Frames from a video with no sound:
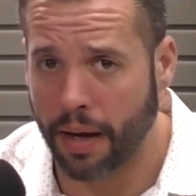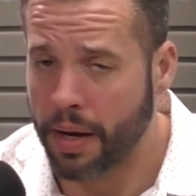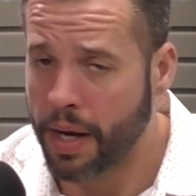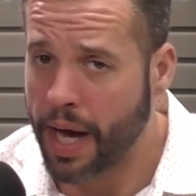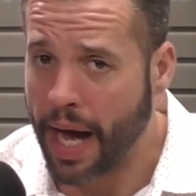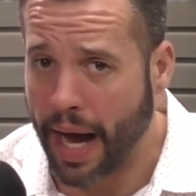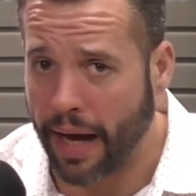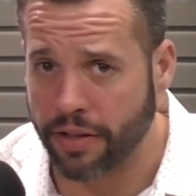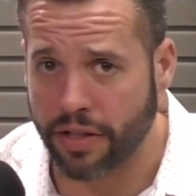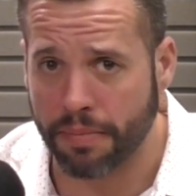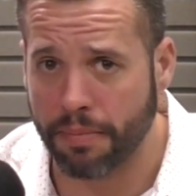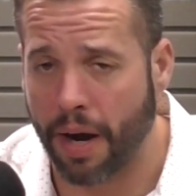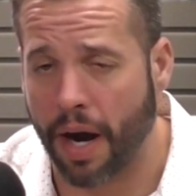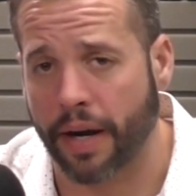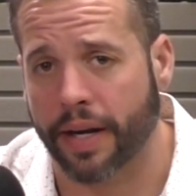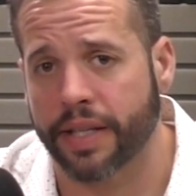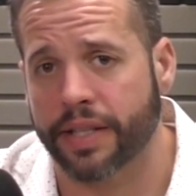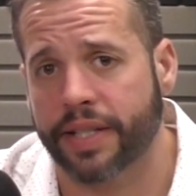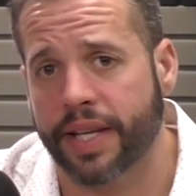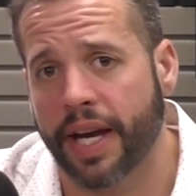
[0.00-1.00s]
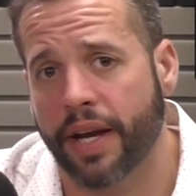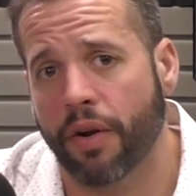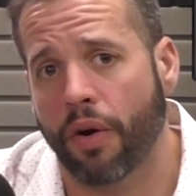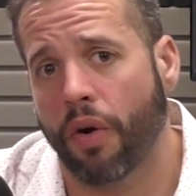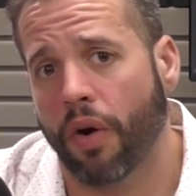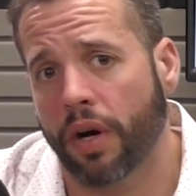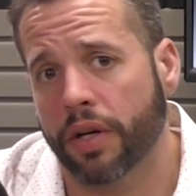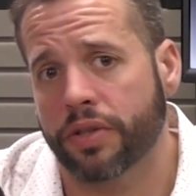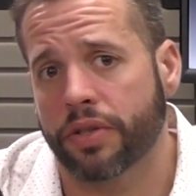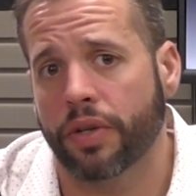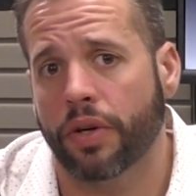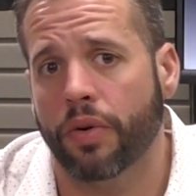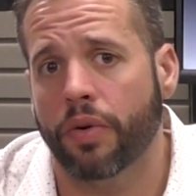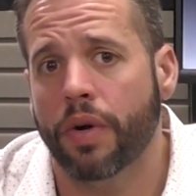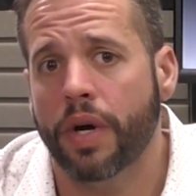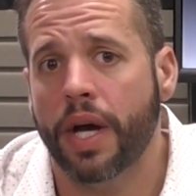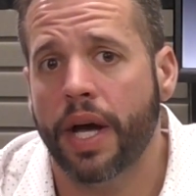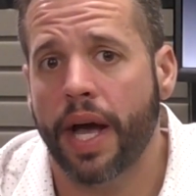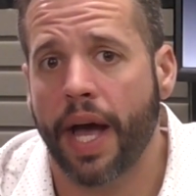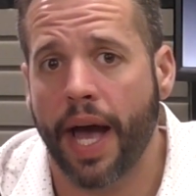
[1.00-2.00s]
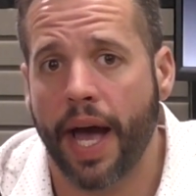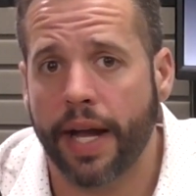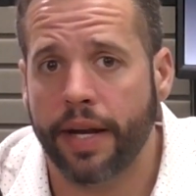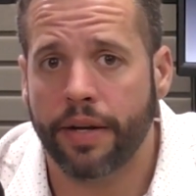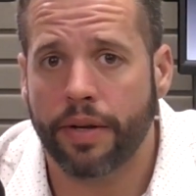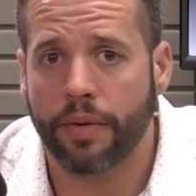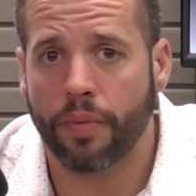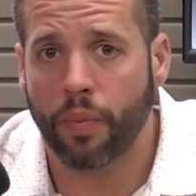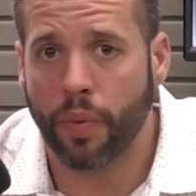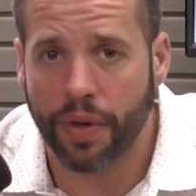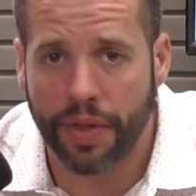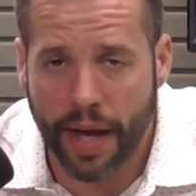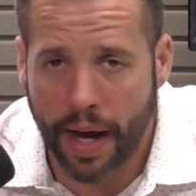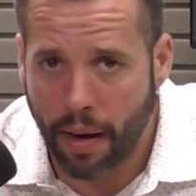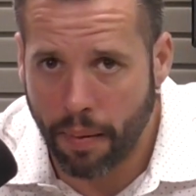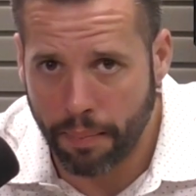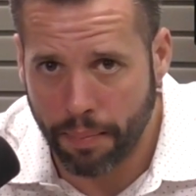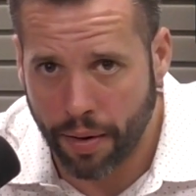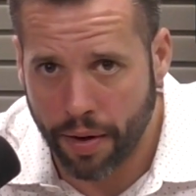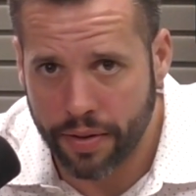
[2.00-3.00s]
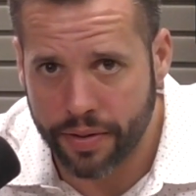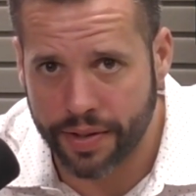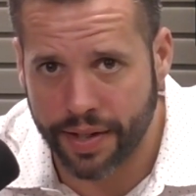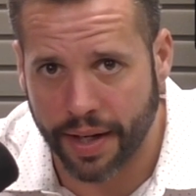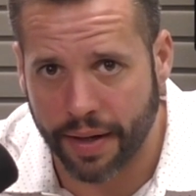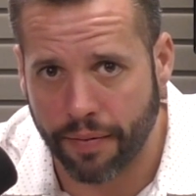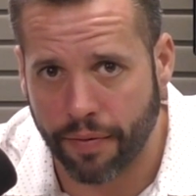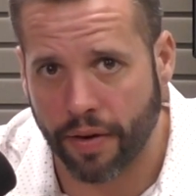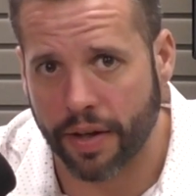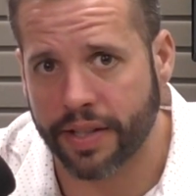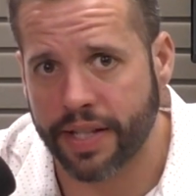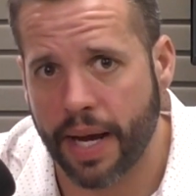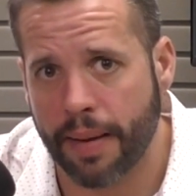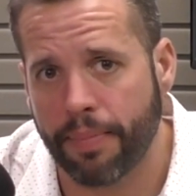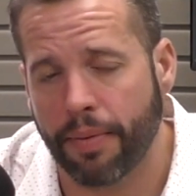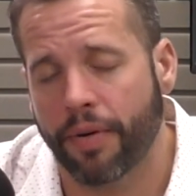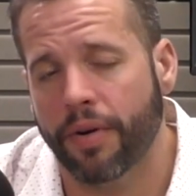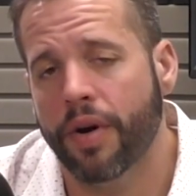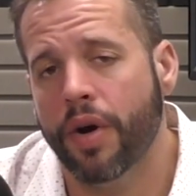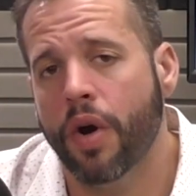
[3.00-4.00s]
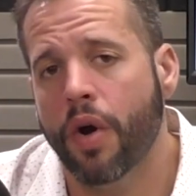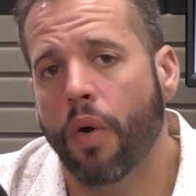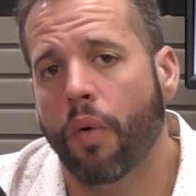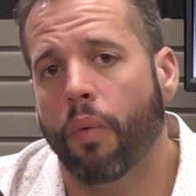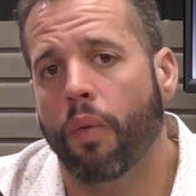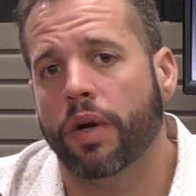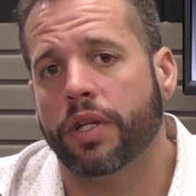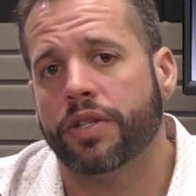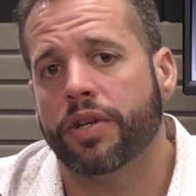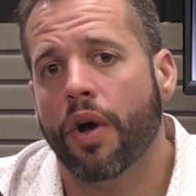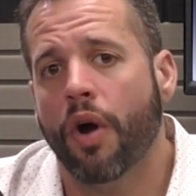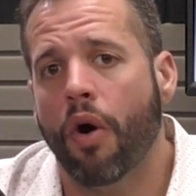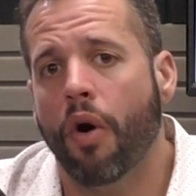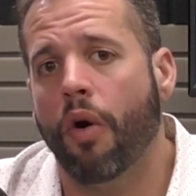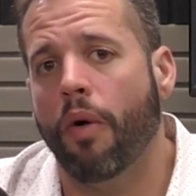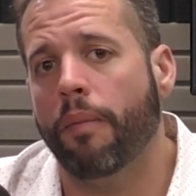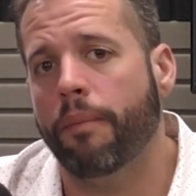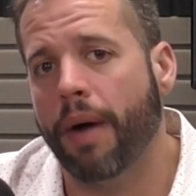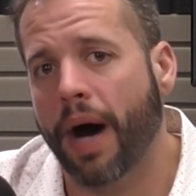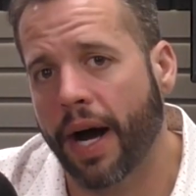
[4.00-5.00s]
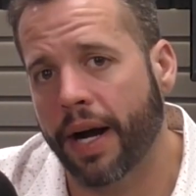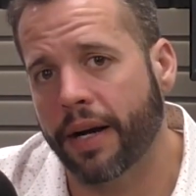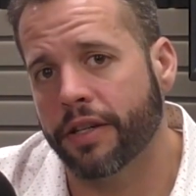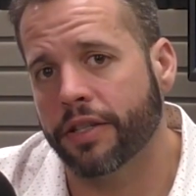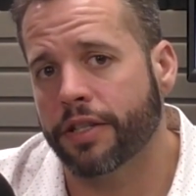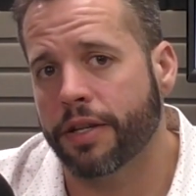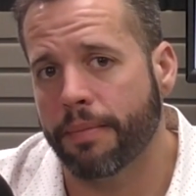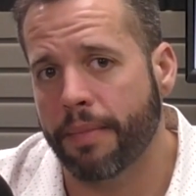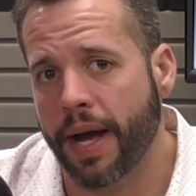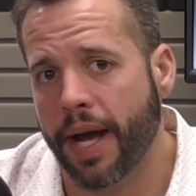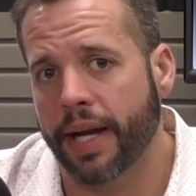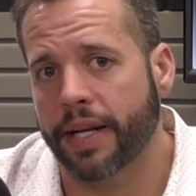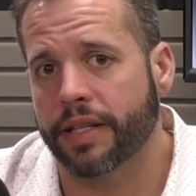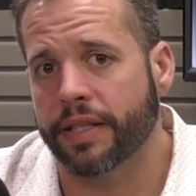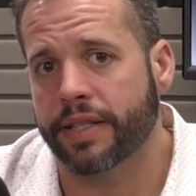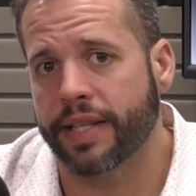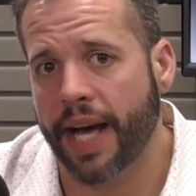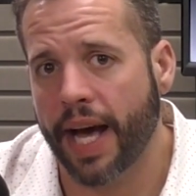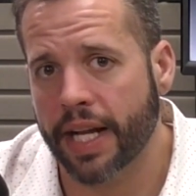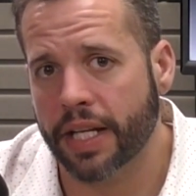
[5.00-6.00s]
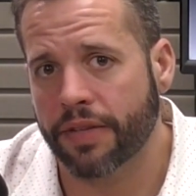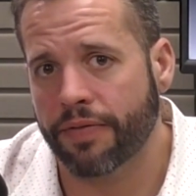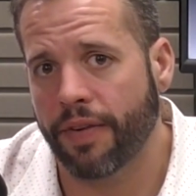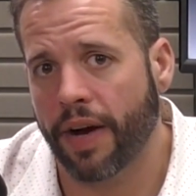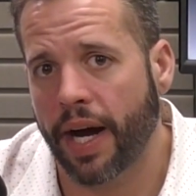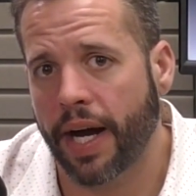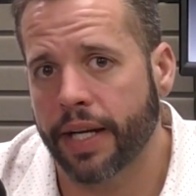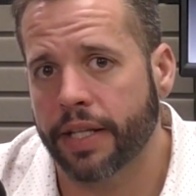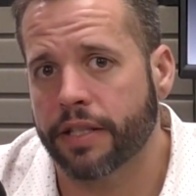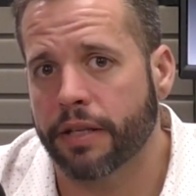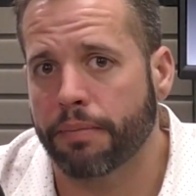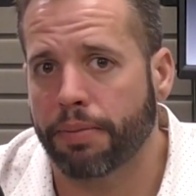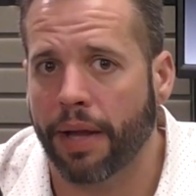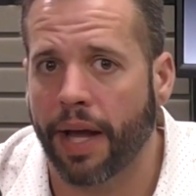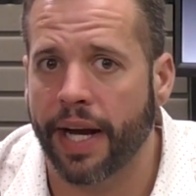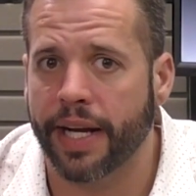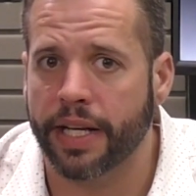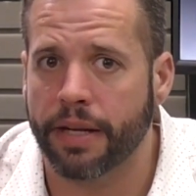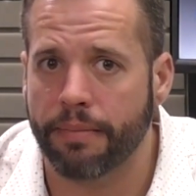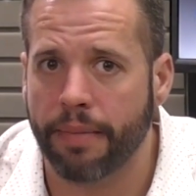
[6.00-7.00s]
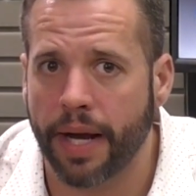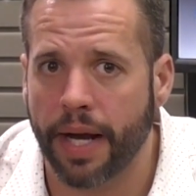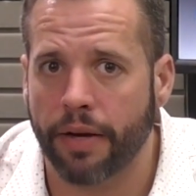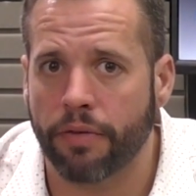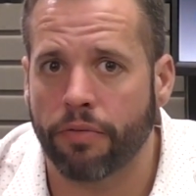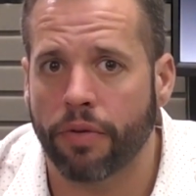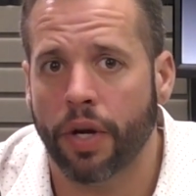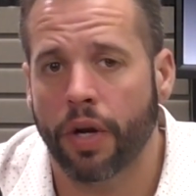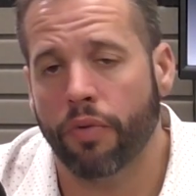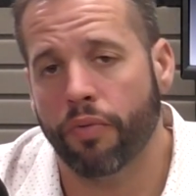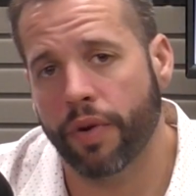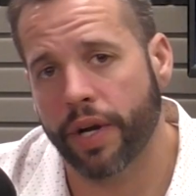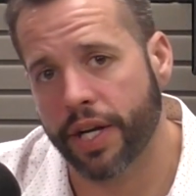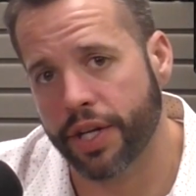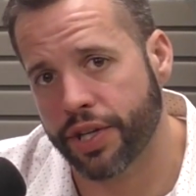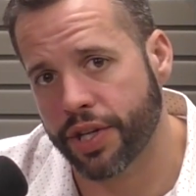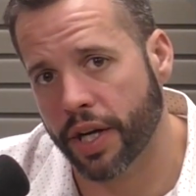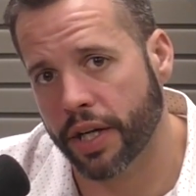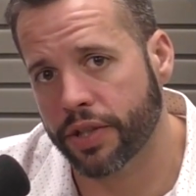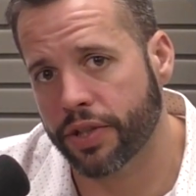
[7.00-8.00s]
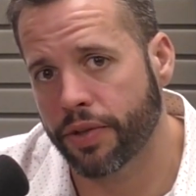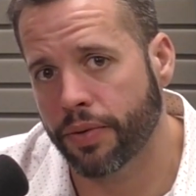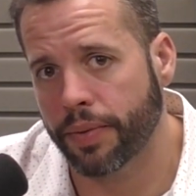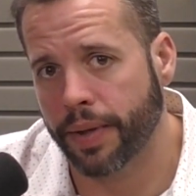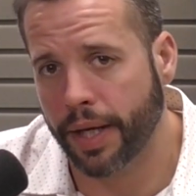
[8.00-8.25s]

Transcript: Housing markets can also end without bursting. For example, once home buyers' demand is satisfied, supply and demand readjust to an